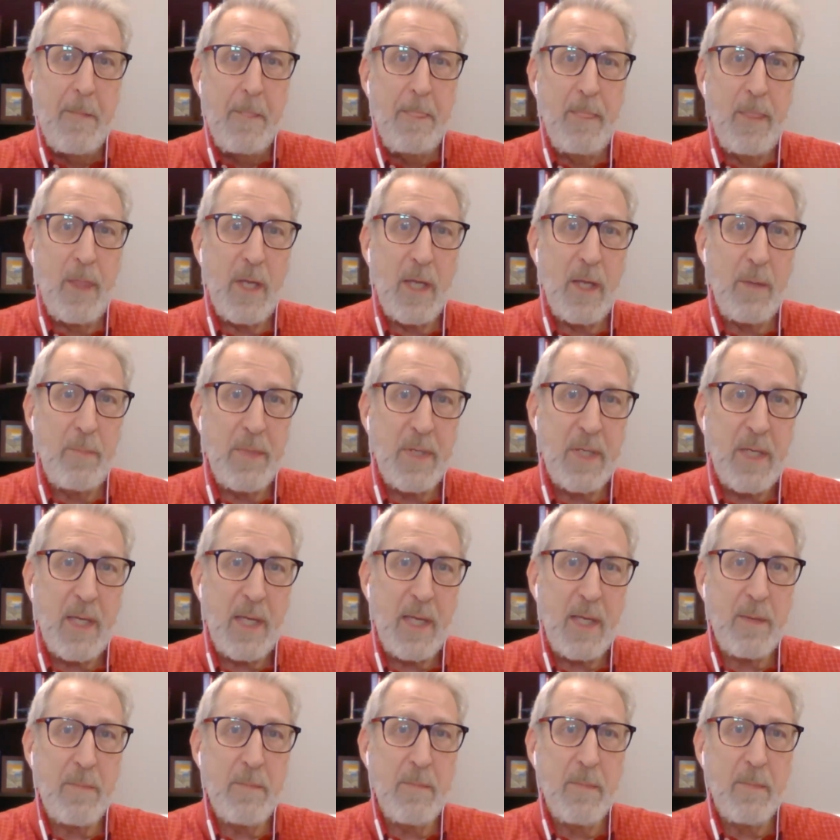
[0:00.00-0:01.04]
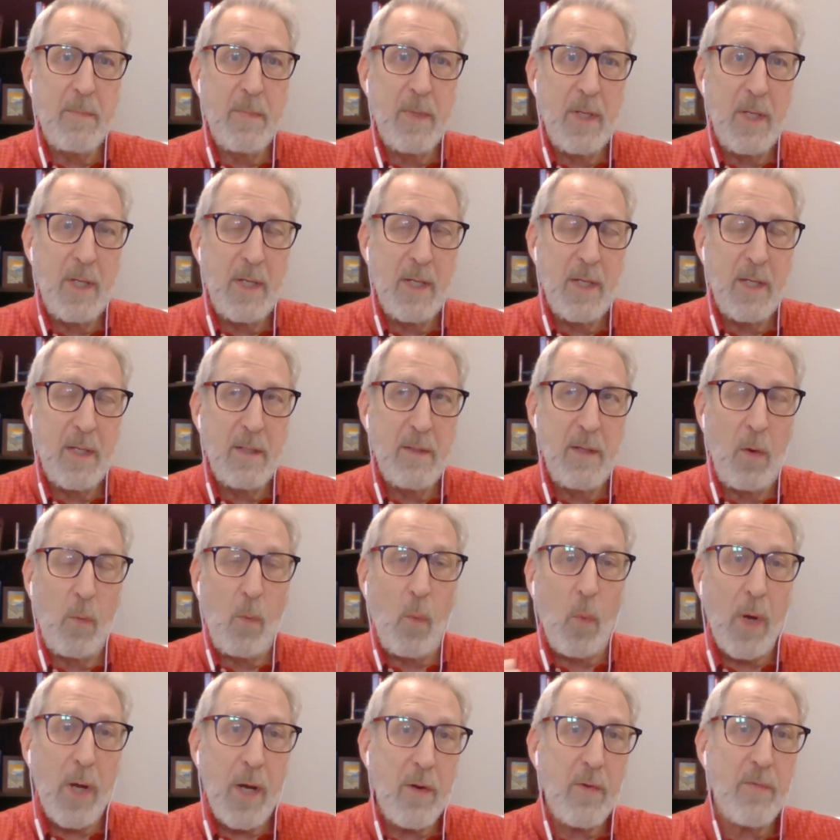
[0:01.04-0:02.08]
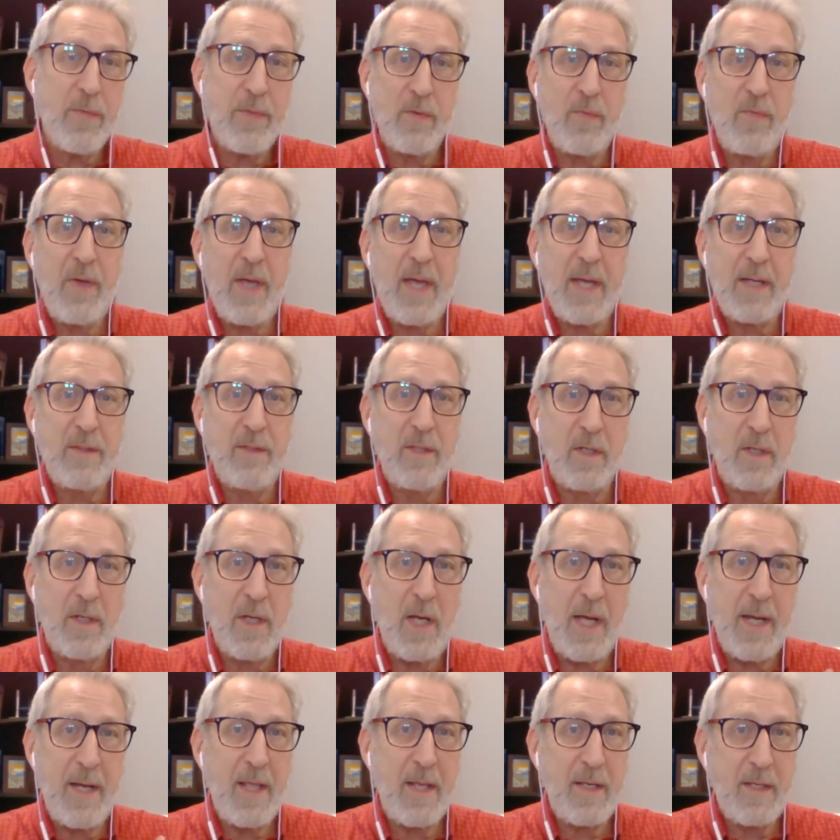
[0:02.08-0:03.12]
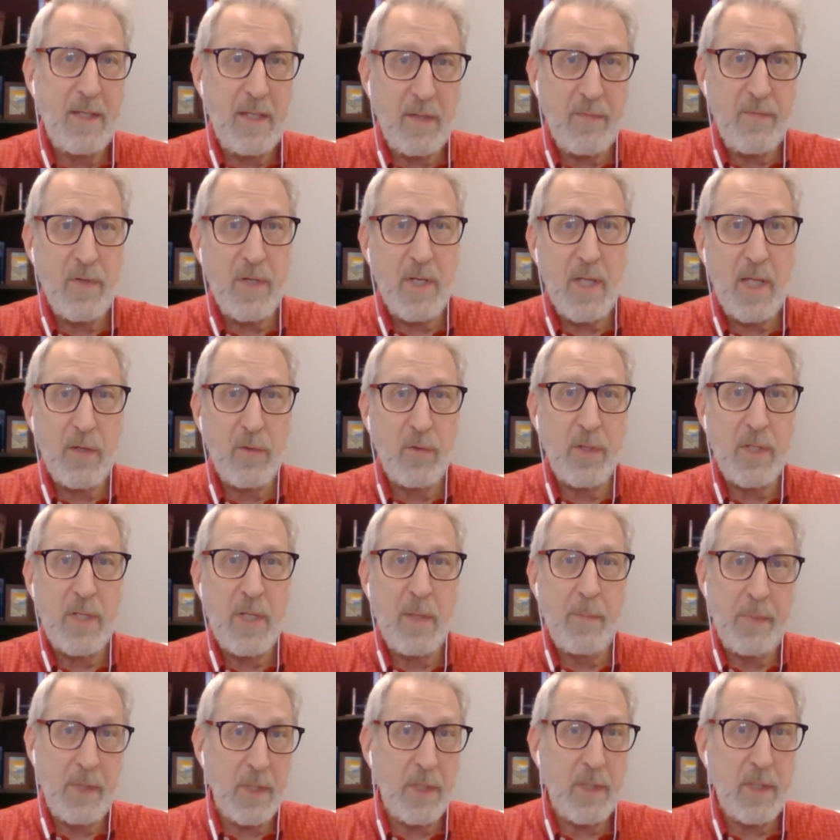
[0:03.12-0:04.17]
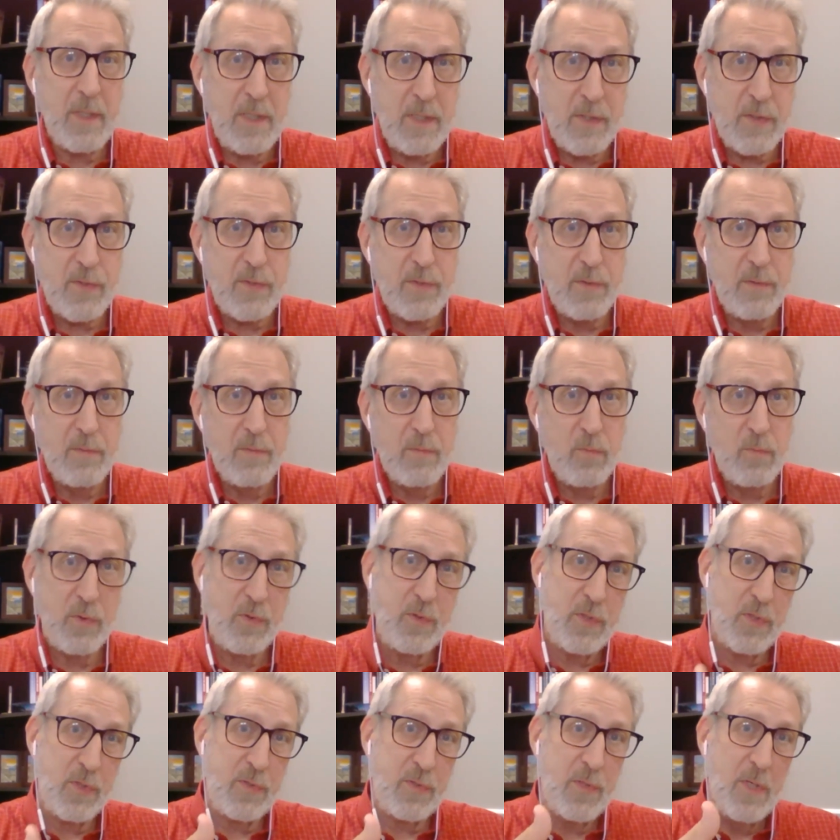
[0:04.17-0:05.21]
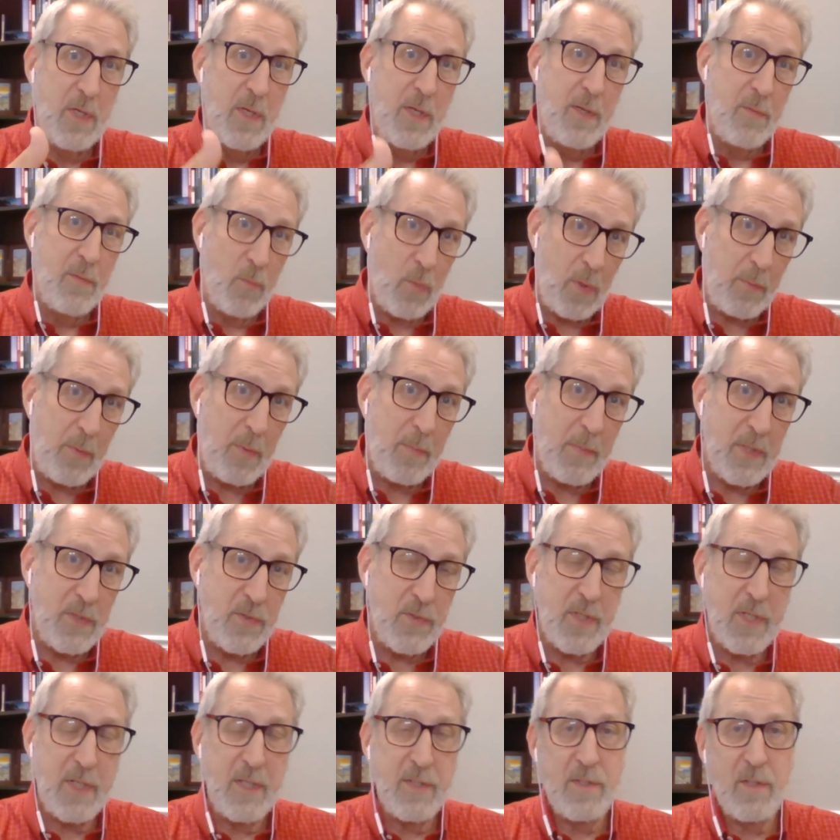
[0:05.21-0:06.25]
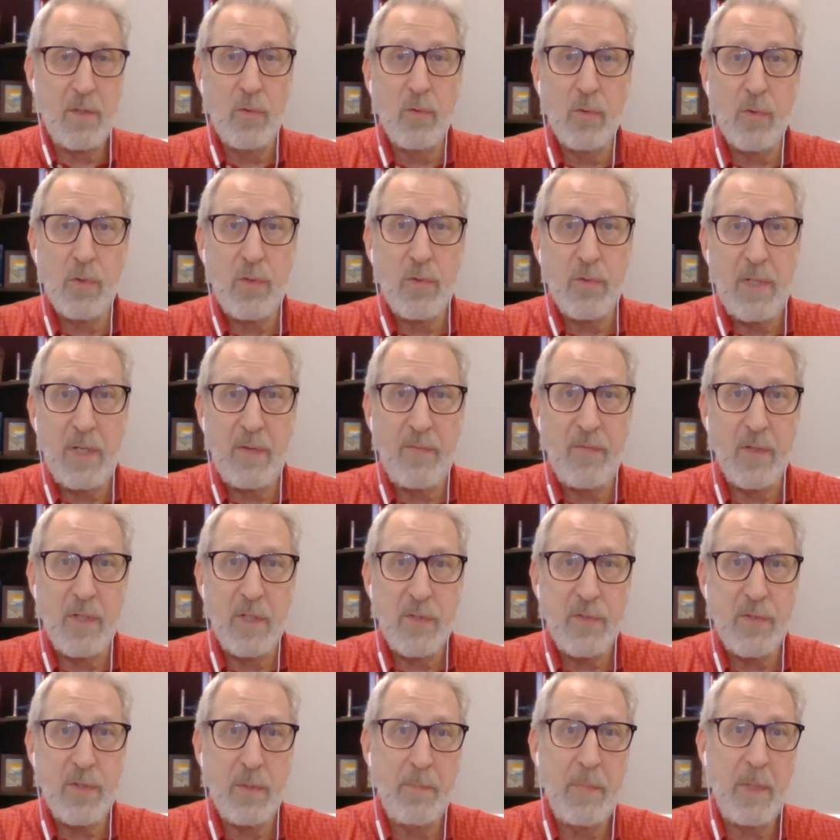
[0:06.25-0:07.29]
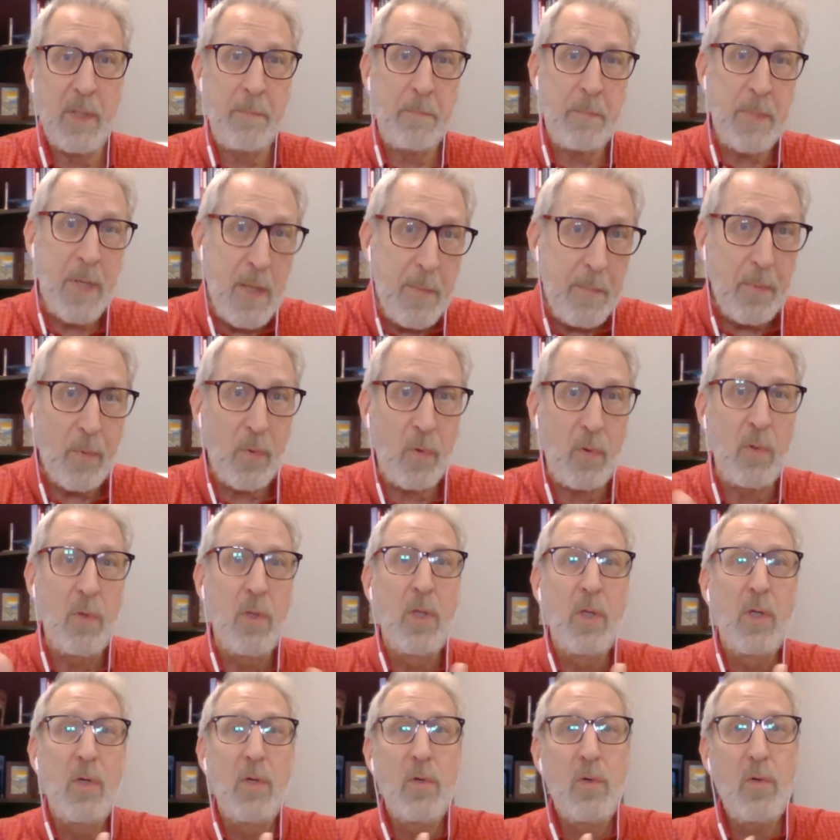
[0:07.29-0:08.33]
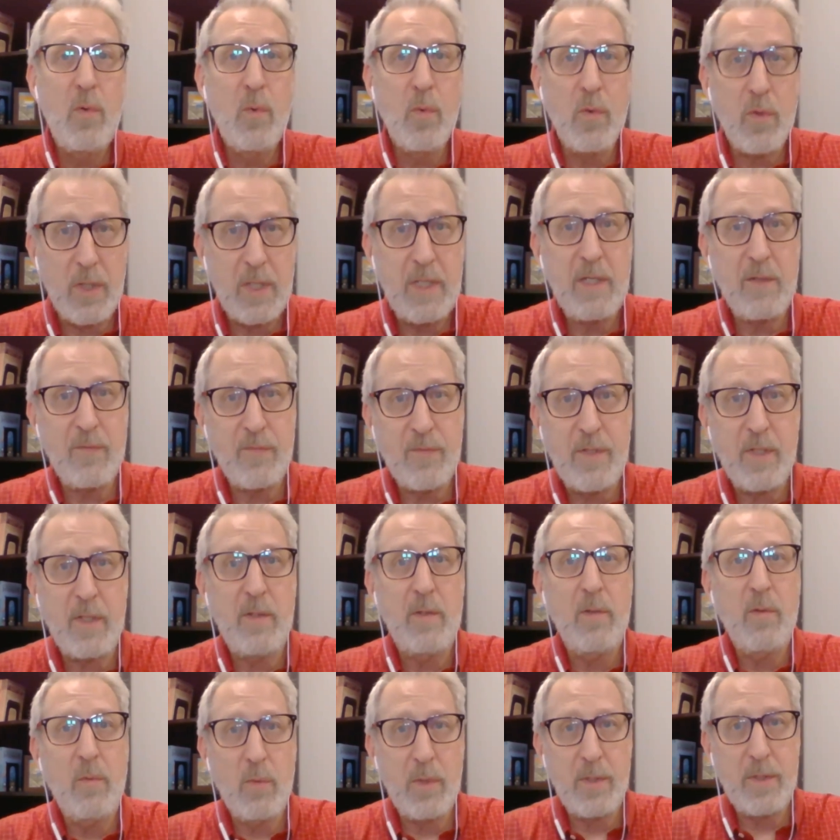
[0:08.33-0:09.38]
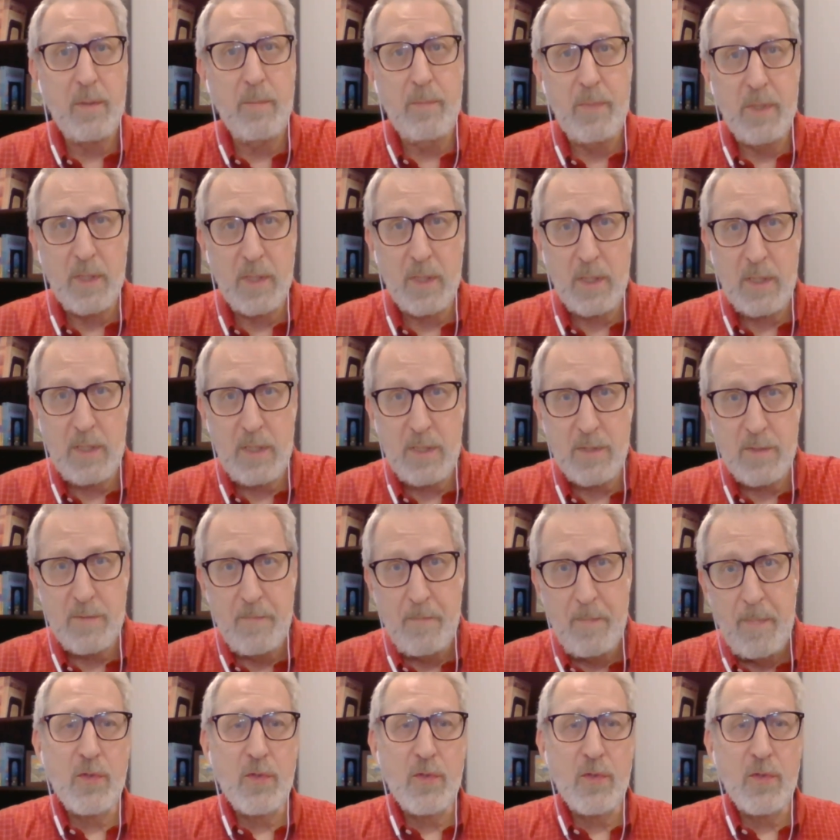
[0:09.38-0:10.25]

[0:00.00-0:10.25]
they became aware of the fact that God had given not only abilities, which is what we mentioned as the earlier definition, but people who were gifted with abilities.